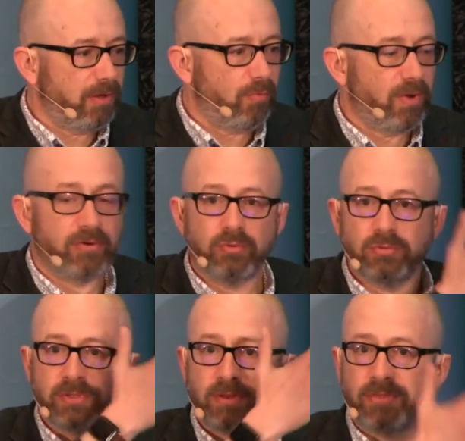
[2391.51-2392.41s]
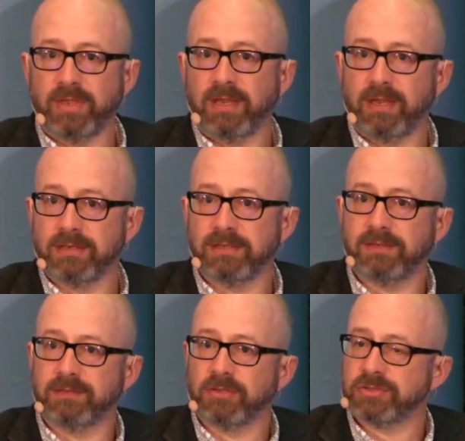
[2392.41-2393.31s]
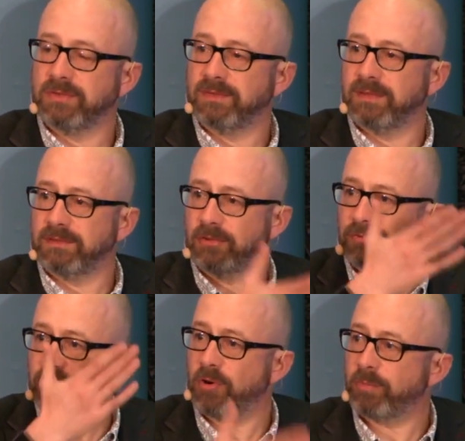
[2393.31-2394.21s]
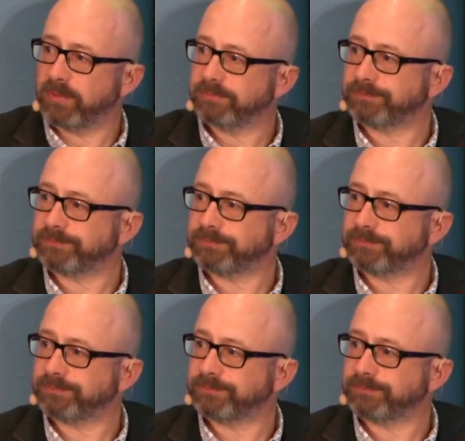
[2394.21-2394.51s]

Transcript: where all of the thinking and the discussion sits on top.